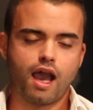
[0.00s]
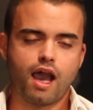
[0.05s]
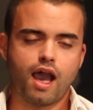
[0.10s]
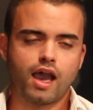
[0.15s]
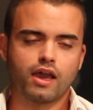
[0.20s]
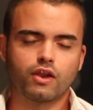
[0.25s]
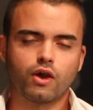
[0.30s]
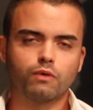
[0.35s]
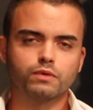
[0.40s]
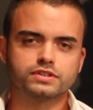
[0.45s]

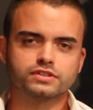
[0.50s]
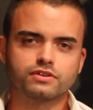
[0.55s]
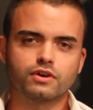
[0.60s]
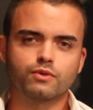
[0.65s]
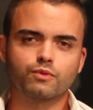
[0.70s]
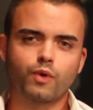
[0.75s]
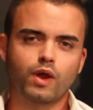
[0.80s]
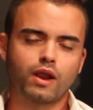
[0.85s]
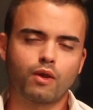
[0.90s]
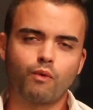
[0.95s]
I'd always
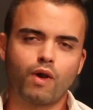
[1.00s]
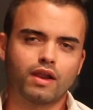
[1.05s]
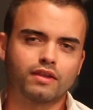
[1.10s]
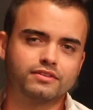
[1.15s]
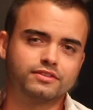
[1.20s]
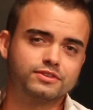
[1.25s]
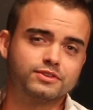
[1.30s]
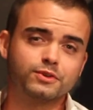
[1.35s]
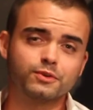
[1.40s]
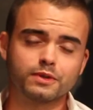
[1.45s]
known what I wanted
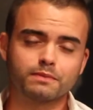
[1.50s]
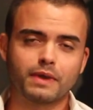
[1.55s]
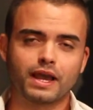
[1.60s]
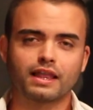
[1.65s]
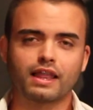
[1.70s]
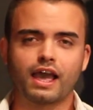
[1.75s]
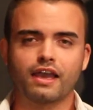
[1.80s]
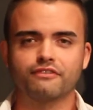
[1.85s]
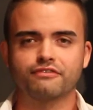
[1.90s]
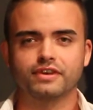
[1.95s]
to do with my
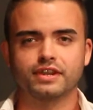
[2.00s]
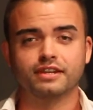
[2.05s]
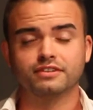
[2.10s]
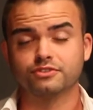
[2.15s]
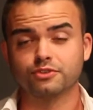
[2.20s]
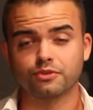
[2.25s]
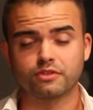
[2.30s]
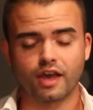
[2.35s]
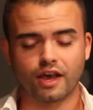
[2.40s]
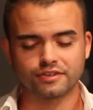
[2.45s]
life, and in
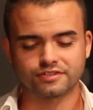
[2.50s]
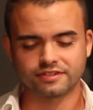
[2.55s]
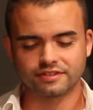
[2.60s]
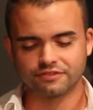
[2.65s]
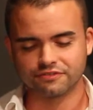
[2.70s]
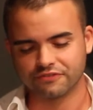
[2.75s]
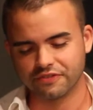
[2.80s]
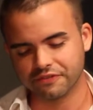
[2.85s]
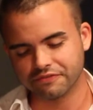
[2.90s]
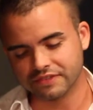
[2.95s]

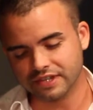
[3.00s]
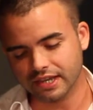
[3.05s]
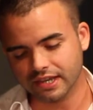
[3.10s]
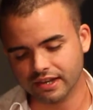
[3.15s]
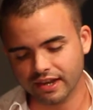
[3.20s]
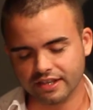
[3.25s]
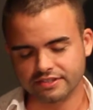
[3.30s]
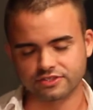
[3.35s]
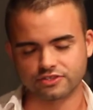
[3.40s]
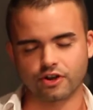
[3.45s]

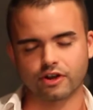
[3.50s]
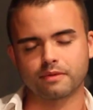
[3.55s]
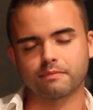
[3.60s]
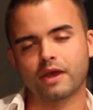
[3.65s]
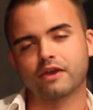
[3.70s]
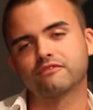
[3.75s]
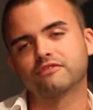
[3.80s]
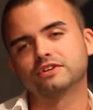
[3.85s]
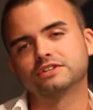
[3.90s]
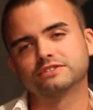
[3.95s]
2015, I started
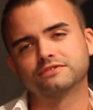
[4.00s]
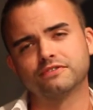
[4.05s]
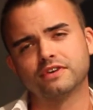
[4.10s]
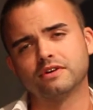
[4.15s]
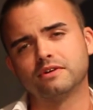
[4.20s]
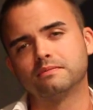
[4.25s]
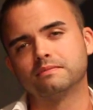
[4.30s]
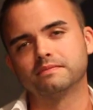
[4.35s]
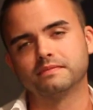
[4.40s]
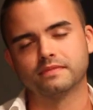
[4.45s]
my first
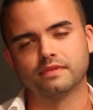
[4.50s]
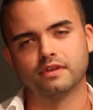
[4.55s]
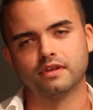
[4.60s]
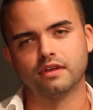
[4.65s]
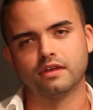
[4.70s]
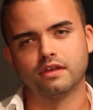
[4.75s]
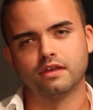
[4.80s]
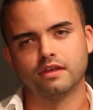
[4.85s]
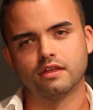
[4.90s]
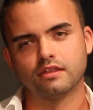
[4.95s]
film,
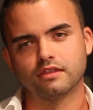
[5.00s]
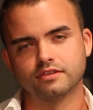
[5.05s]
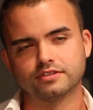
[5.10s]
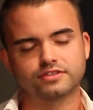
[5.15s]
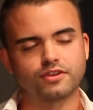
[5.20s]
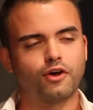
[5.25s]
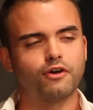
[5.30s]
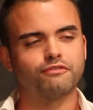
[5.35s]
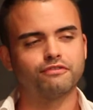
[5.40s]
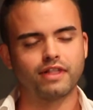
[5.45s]
The
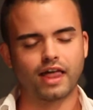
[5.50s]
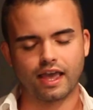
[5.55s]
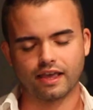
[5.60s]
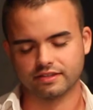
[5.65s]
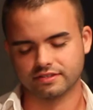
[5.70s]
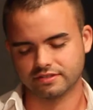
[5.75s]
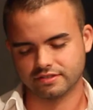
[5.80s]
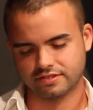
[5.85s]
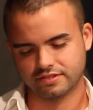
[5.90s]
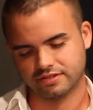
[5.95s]
Salt
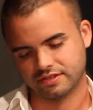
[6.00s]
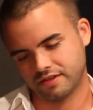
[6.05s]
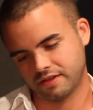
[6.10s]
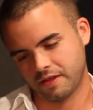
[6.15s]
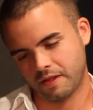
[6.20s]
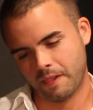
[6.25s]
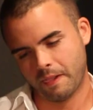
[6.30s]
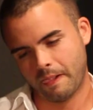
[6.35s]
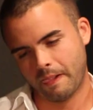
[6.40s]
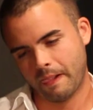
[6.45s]
Flats.
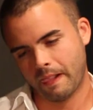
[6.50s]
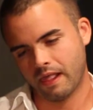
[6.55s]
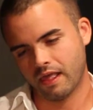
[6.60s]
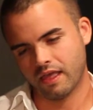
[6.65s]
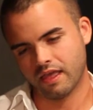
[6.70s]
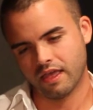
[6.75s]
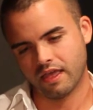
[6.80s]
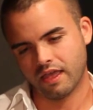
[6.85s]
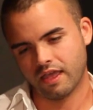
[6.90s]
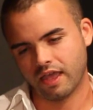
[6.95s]

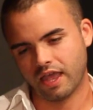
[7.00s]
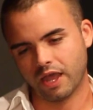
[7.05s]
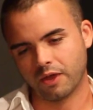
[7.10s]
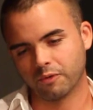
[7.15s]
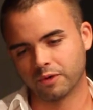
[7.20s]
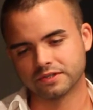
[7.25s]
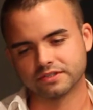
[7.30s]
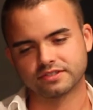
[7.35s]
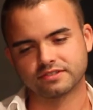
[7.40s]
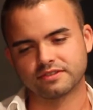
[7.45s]
It
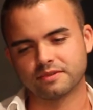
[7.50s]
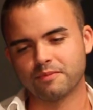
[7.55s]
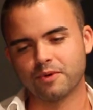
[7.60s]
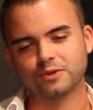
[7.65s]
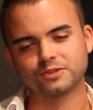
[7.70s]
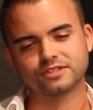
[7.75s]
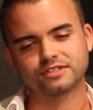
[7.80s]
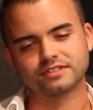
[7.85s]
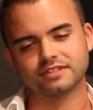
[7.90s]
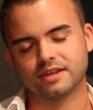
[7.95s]
was the
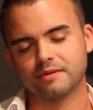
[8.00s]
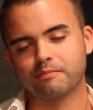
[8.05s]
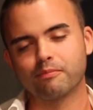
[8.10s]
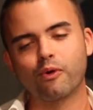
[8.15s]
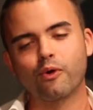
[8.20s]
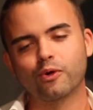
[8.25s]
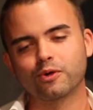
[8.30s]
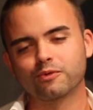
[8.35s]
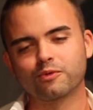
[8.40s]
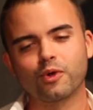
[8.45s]
most
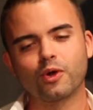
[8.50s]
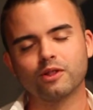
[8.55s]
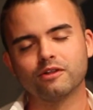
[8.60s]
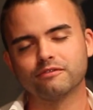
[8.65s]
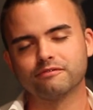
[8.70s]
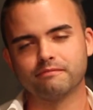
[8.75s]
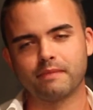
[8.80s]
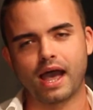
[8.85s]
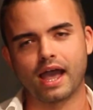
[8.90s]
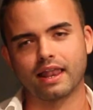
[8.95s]
important role
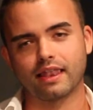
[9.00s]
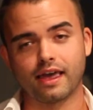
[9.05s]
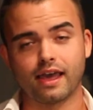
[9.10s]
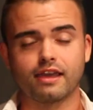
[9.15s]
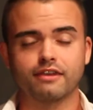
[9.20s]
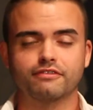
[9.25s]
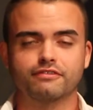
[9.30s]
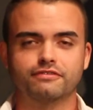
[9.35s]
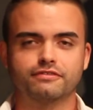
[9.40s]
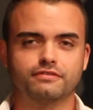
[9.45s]
of my
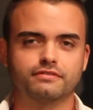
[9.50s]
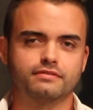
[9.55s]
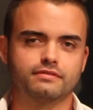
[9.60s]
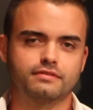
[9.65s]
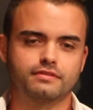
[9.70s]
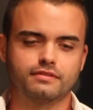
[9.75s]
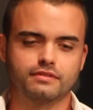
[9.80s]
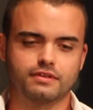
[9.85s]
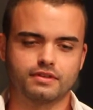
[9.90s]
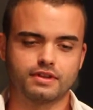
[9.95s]
life,
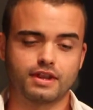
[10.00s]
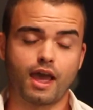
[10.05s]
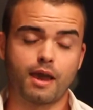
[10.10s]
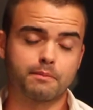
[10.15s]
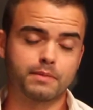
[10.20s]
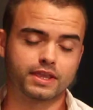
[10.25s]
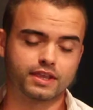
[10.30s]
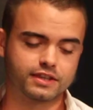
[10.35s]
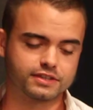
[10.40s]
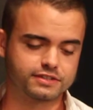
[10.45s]

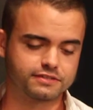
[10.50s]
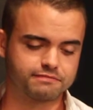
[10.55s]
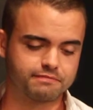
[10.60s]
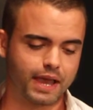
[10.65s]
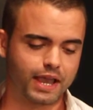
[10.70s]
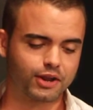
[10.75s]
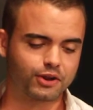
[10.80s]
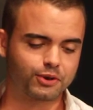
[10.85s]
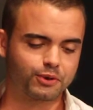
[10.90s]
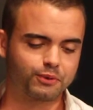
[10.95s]
not because of
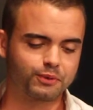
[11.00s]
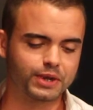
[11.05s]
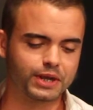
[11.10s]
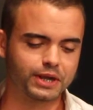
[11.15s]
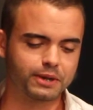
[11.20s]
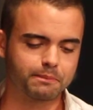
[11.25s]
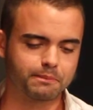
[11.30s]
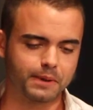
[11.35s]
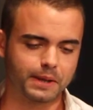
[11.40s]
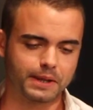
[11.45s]
my
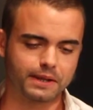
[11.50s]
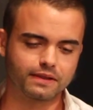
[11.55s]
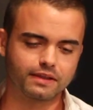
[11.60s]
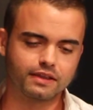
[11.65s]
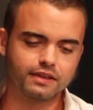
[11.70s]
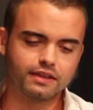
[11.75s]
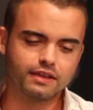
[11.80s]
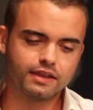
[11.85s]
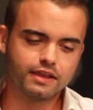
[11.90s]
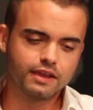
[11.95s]
career, but
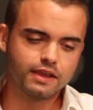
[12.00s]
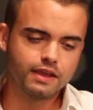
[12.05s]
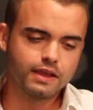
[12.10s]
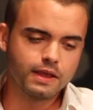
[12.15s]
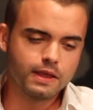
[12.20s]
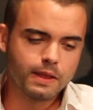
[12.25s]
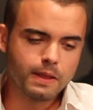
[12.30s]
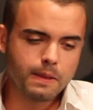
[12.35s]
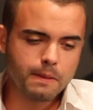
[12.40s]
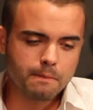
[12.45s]

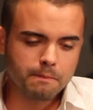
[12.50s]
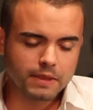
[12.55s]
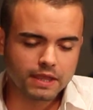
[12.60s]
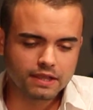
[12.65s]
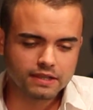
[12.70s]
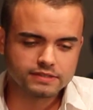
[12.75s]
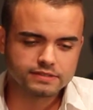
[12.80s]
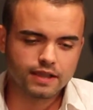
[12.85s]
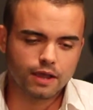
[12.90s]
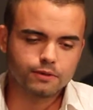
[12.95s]

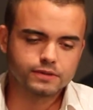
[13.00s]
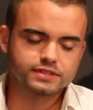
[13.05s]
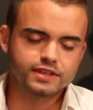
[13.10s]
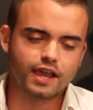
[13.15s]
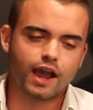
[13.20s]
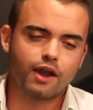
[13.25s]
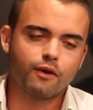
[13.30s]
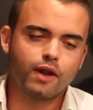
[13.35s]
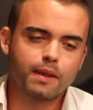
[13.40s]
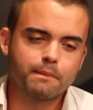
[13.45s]
because that was
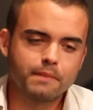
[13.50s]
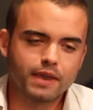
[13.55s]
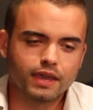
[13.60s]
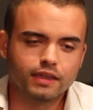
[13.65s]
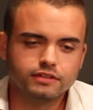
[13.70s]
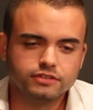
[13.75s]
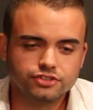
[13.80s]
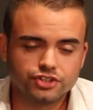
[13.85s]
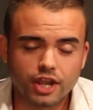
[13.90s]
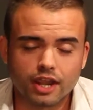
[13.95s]
how I
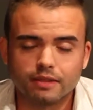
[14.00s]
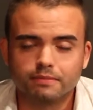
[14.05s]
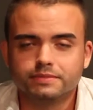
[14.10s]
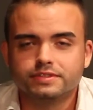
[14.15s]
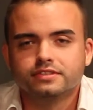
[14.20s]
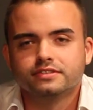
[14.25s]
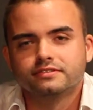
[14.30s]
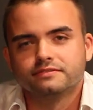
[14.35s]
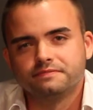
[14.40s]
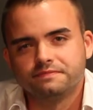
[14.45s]
met
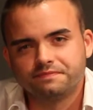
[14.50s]
James.